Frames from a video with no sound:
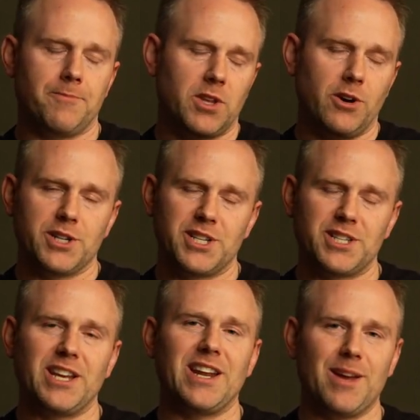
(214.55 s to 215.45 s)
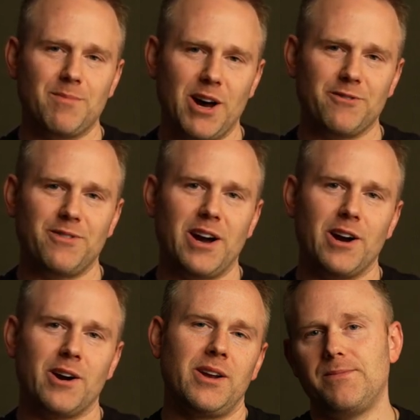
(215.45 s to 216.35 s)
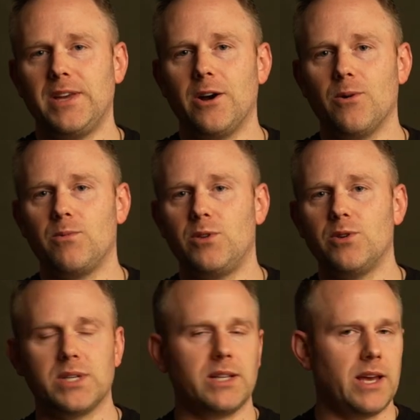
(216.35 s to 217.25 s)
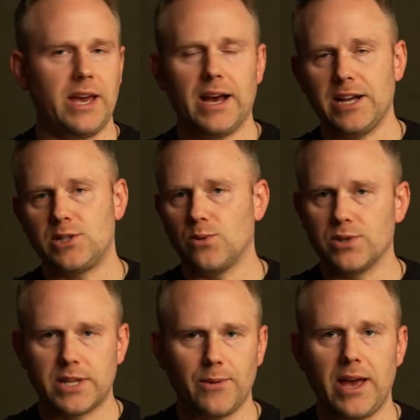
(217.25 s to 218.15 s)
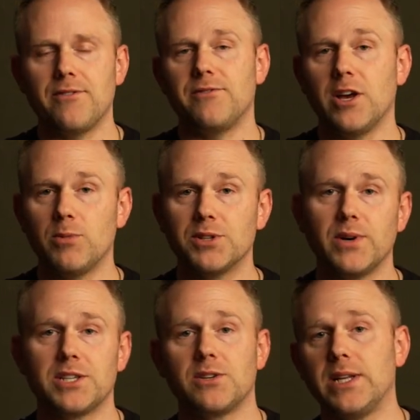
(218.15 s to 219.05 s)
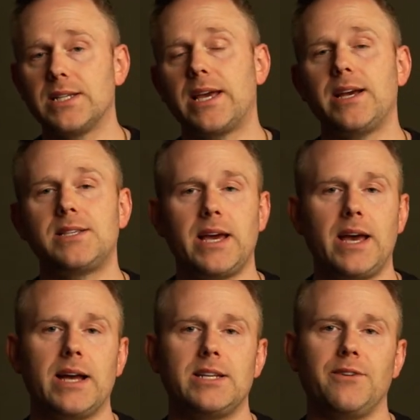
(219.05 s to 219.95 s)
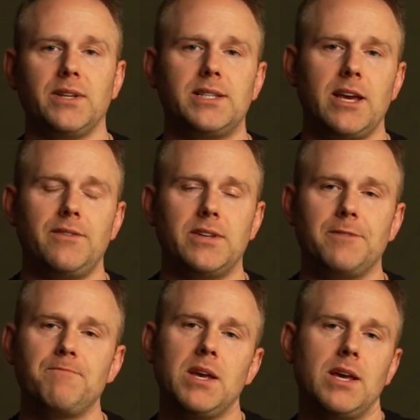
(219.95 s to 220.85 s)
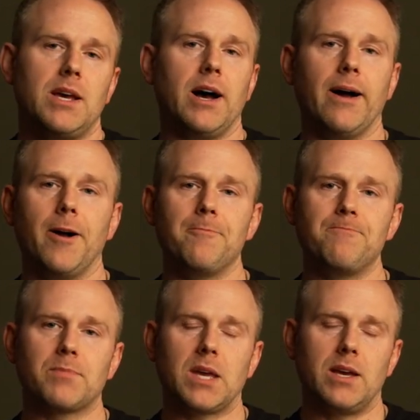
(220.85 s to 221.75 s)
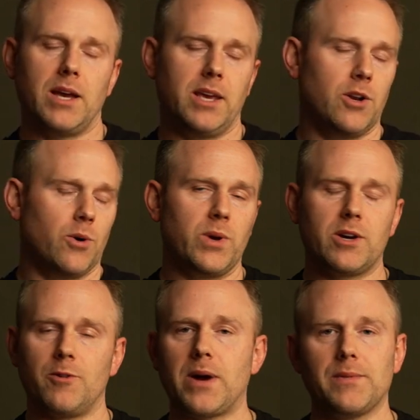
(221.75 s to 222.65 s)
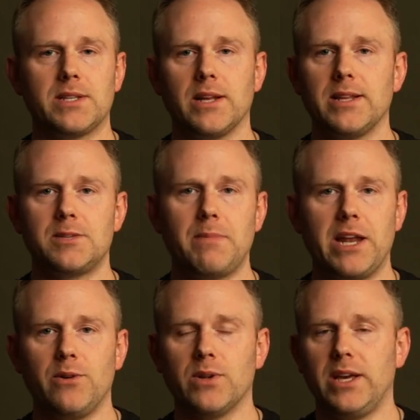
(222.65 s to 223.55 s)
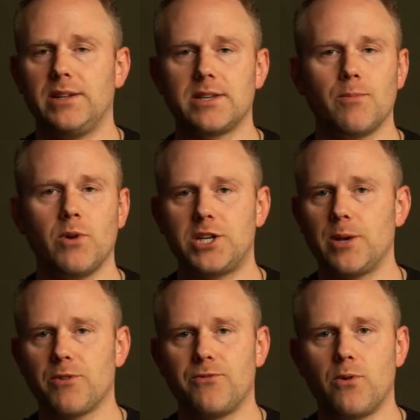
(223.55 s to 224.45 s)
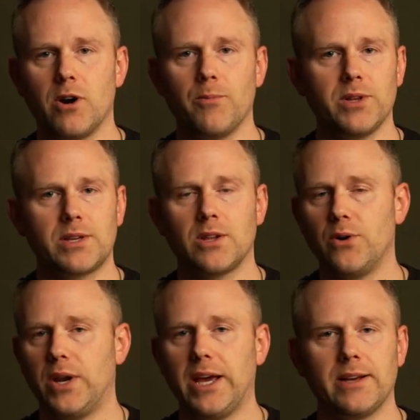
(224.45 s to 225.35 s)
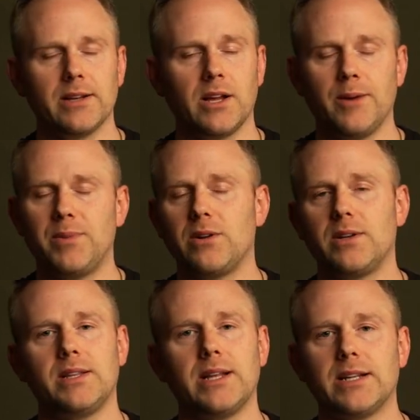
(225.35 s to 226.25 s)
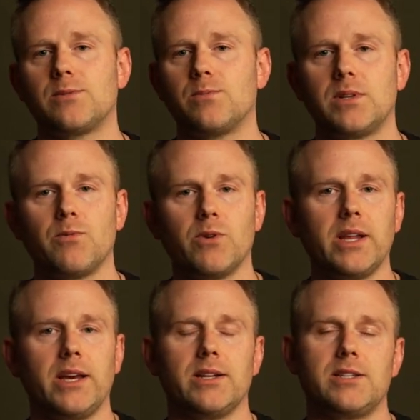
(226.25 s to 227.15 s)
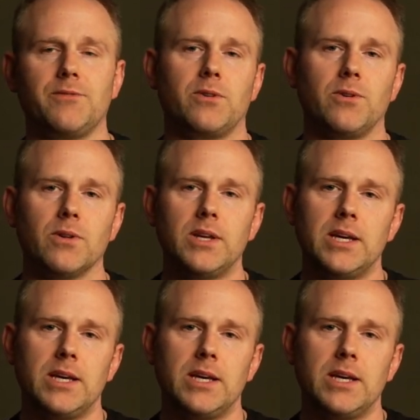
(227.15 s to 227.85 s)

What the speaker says: assistant and modifier, using the AI tools that we have available to us. So in this case, AI definitely saved it. We could have probably done this manually in some way, shape, or form with cloning, but that's really a difficult